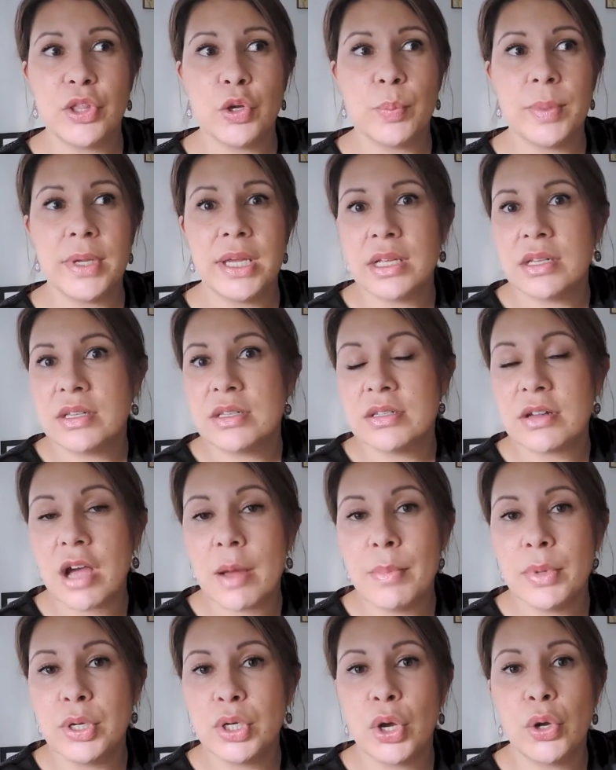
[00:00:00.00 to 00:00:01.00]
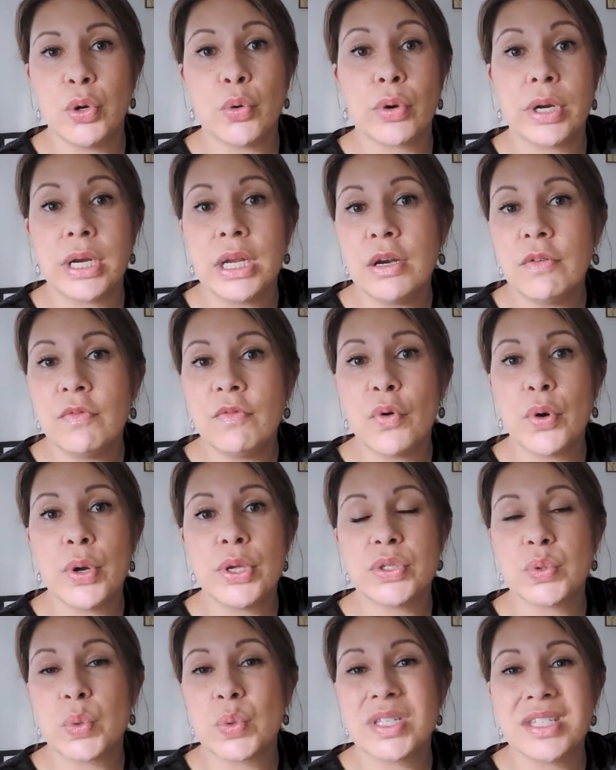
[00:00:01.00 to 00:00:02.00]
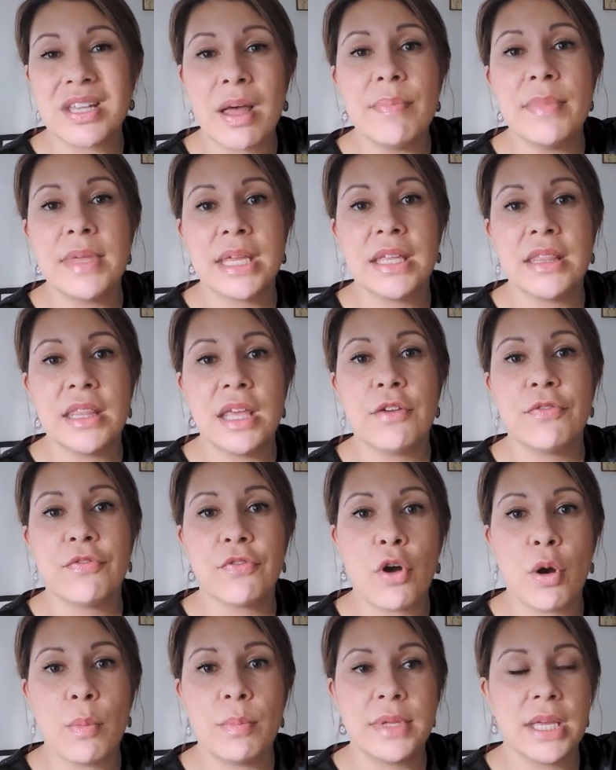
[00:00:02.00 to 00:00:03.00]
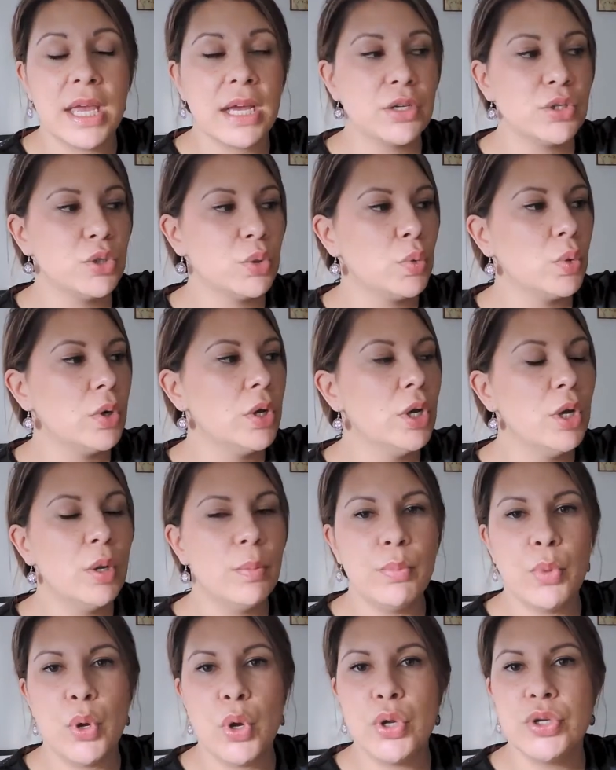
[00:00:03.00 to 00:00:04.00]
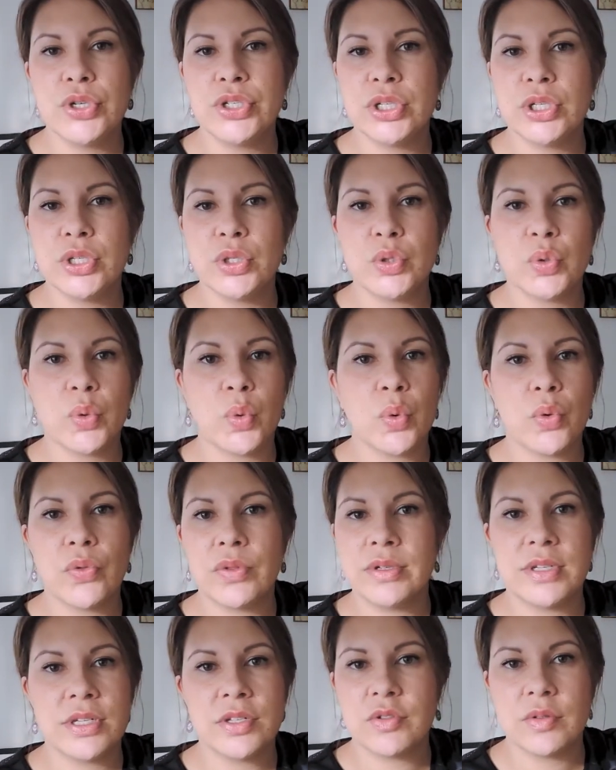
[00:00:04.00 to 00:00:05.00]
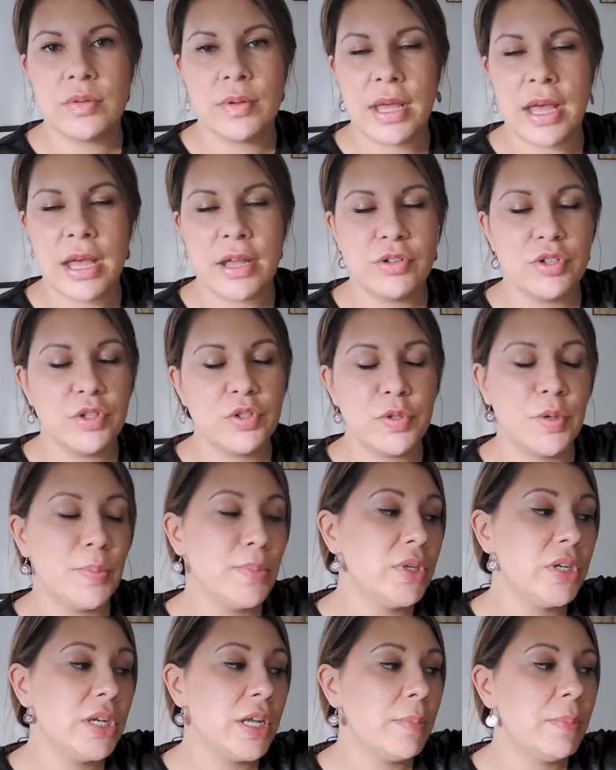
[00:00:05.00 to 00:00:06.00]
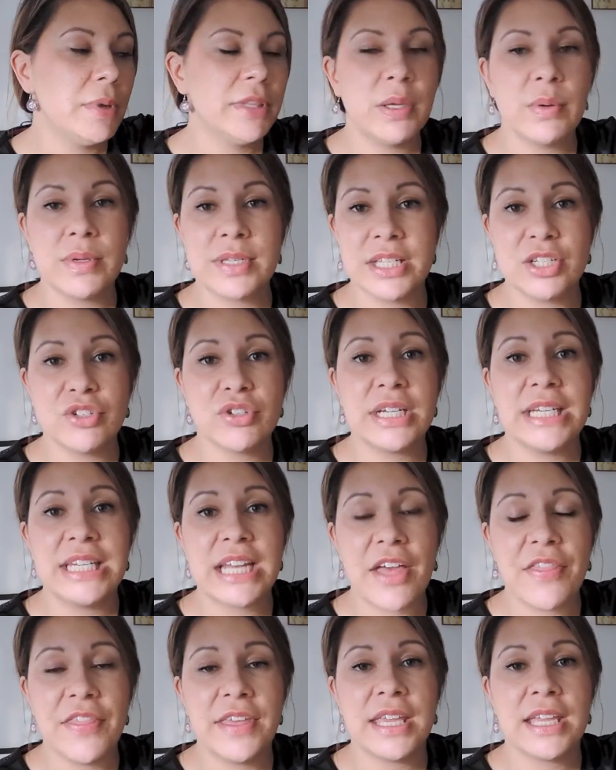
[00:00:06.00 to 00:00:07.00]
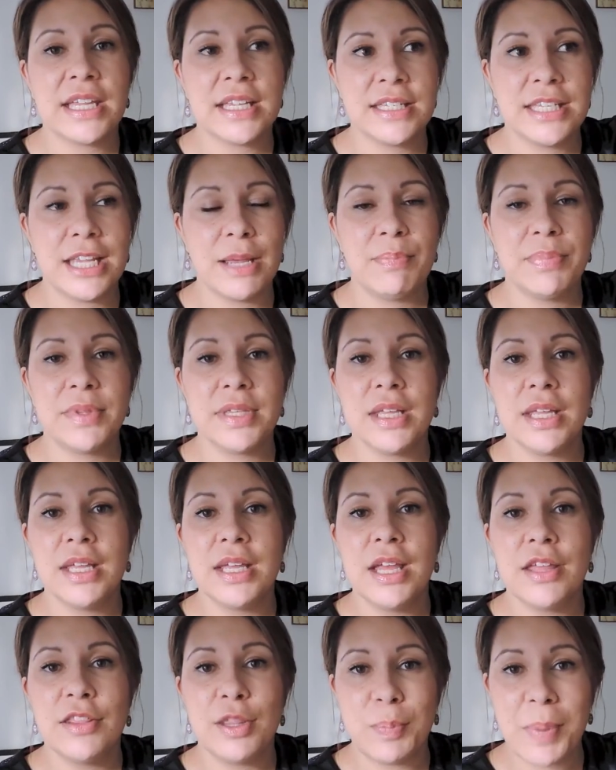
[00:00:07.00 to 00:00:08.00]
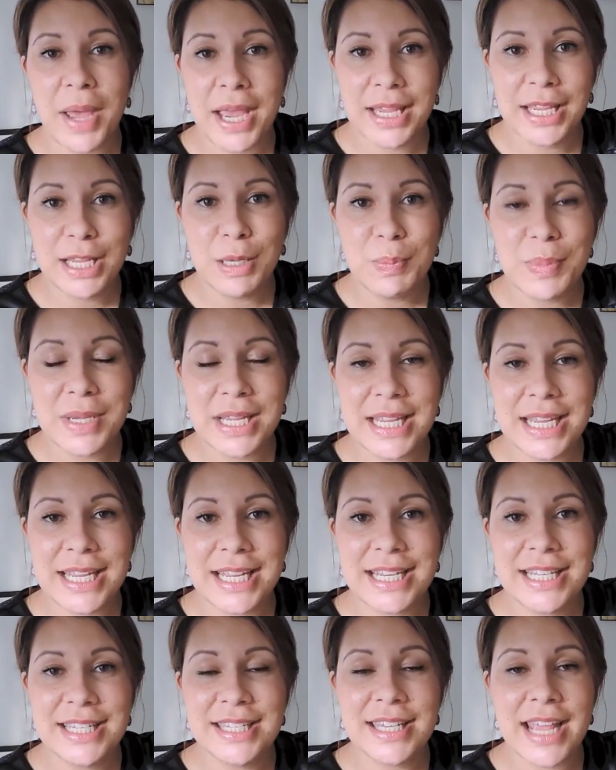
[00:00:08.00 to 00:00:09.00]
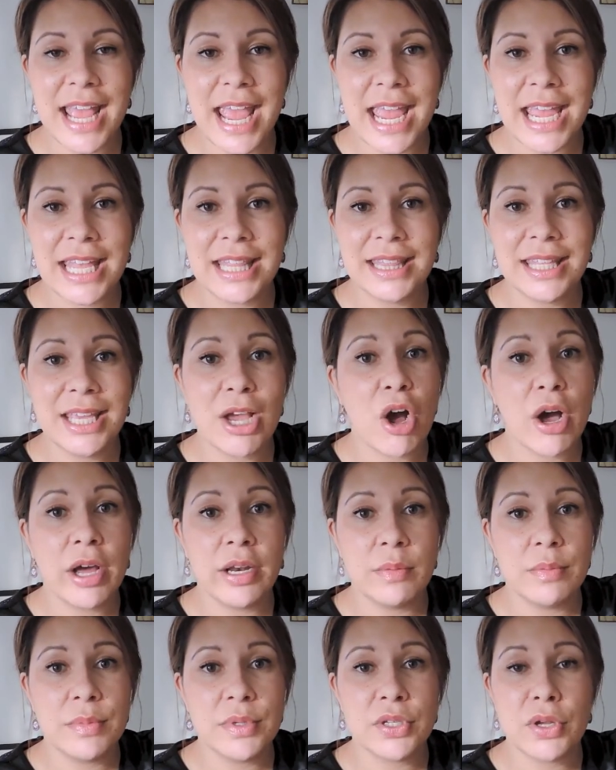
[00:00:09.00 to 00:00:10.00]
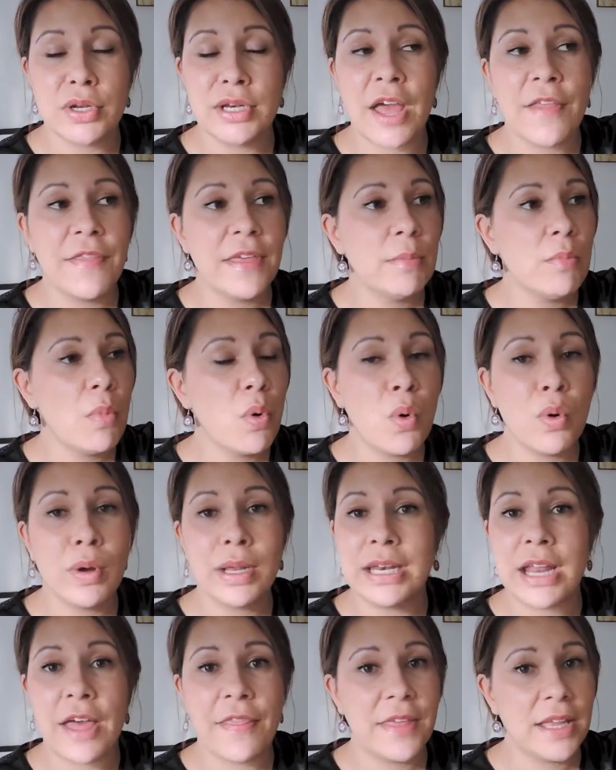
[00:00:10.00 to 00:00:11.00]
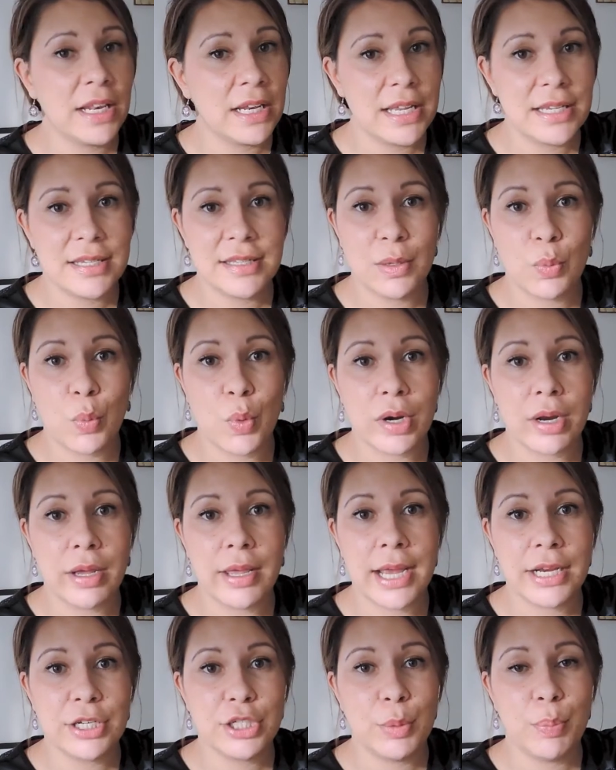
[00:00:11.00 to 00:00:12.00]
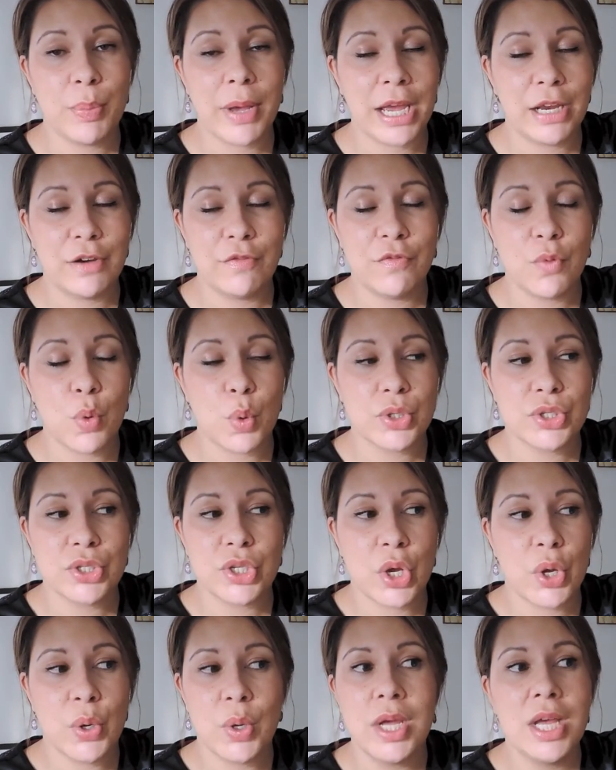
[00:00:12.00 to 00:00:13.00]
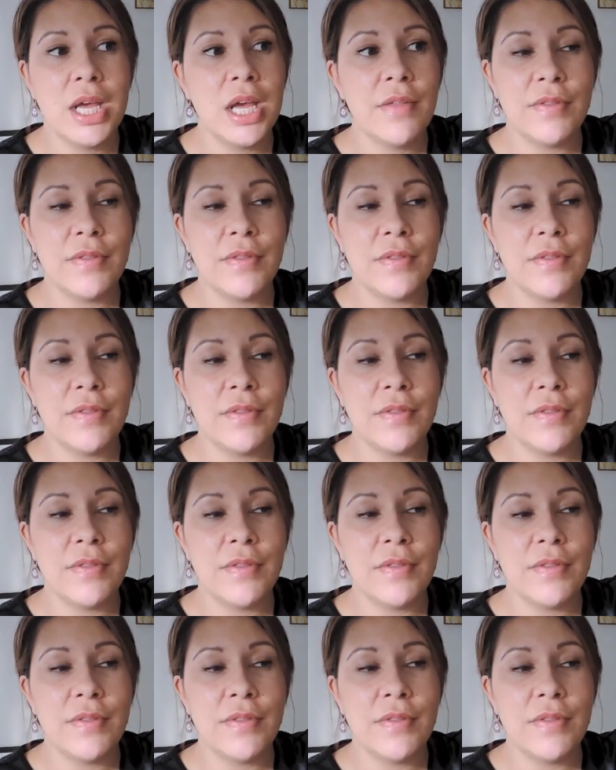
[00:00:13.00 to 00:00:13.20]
There'll be a consignment note or an invoice or something in there from the actual merchant or the distributor, but there was literally nothing except the packing beads and the items. So nothing more, nothing less than what I actually paid for. So